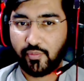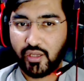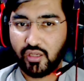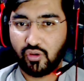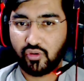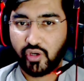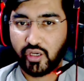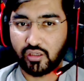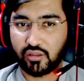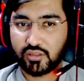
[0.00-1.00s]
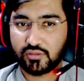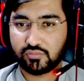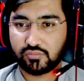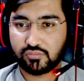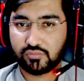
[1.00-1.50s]
penny already.
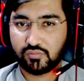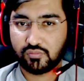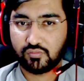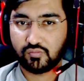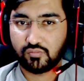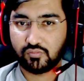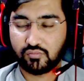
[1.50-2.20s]
No